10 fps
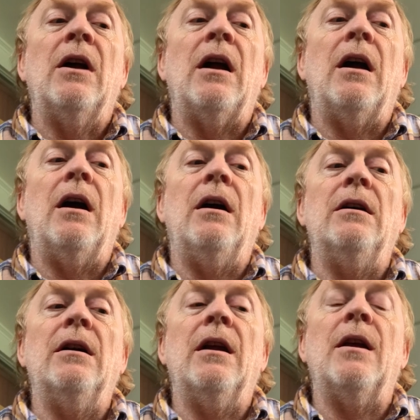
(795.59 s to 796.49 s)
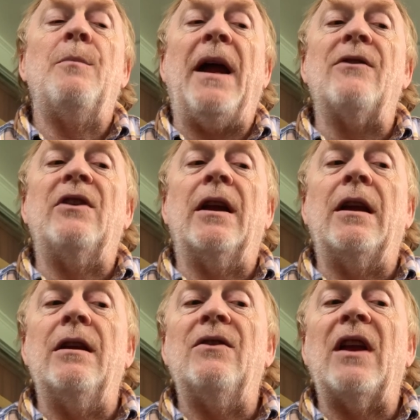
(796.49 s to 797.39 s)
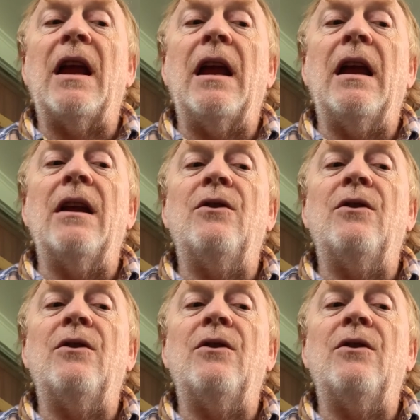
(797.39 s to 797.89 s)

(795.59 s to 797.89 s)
uh, past decades, a,